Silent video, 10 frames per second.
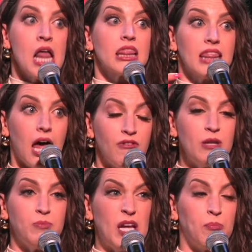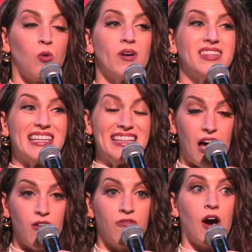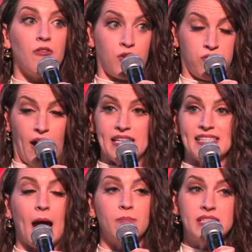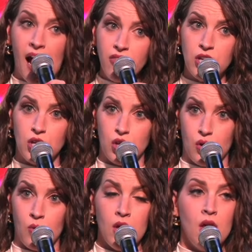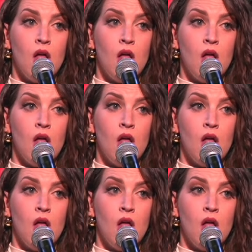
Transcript: loving people with the love of Christ, I'm telling you,